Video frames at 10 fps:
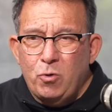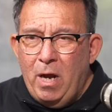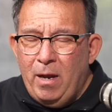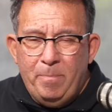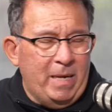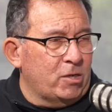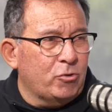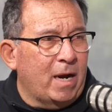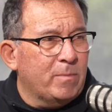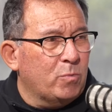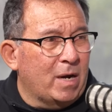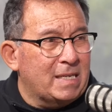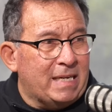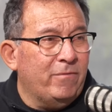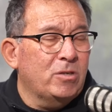Pierre Stratham's won it
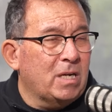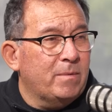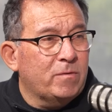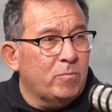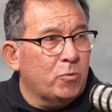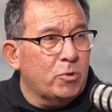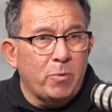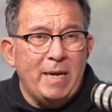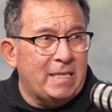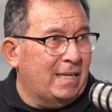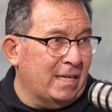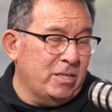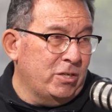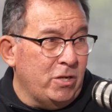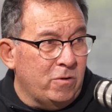several times from draw 20.
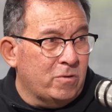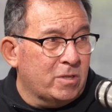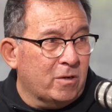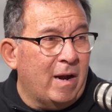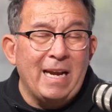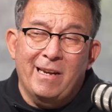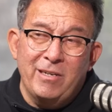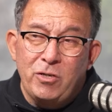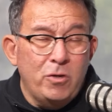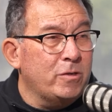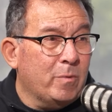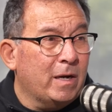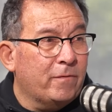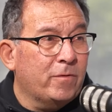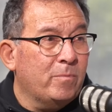London News, the great London News, won
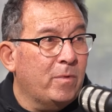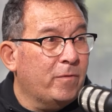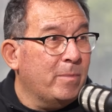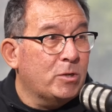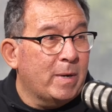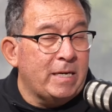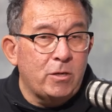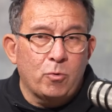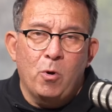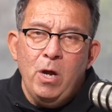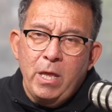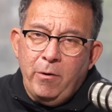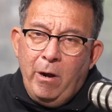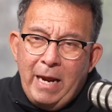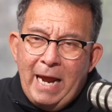it from a 20 draw. There
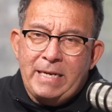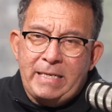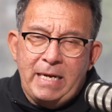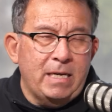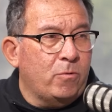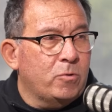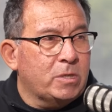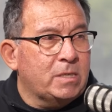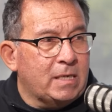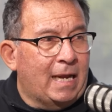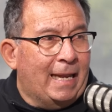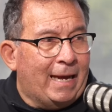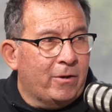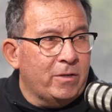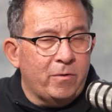are only 18 horses
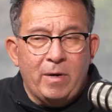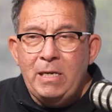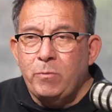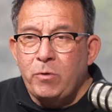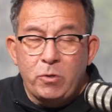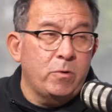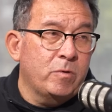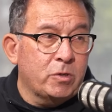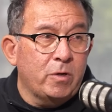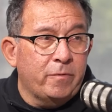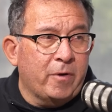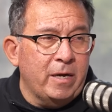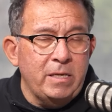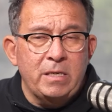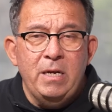allowed in the race with 2 reserve
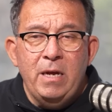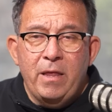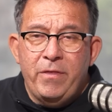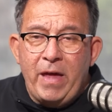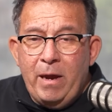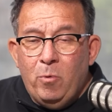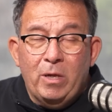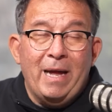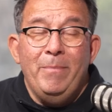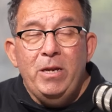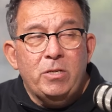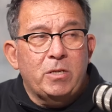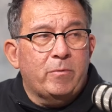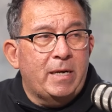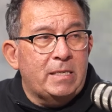runners. They will come into
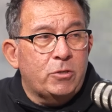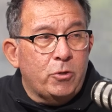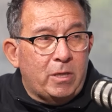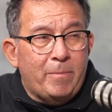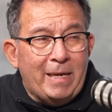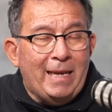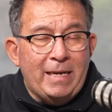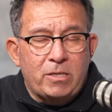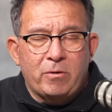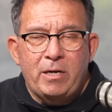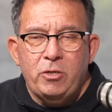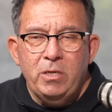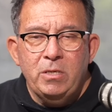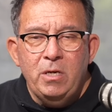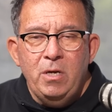the race should there be late
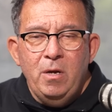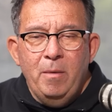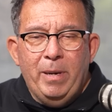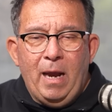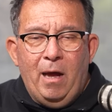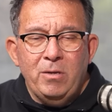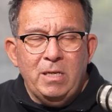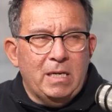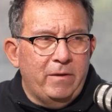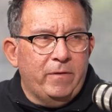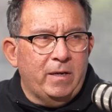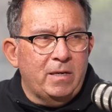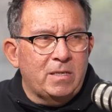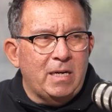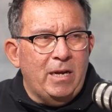scratchings. But how
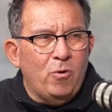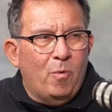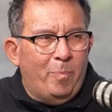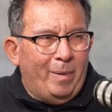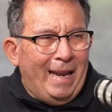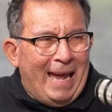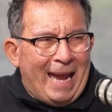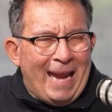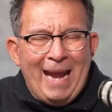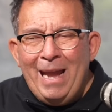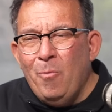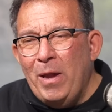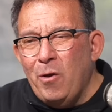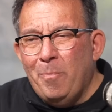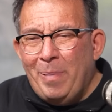significant in your play and
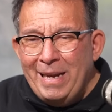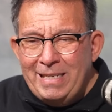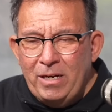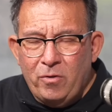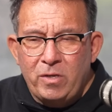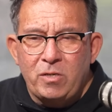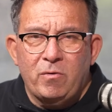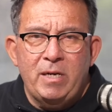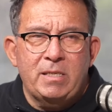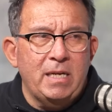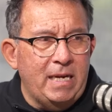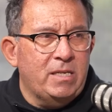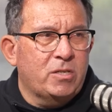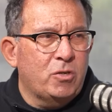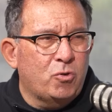when you're punting on this race
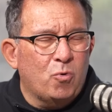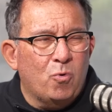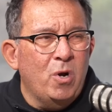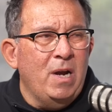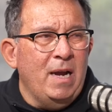is the draw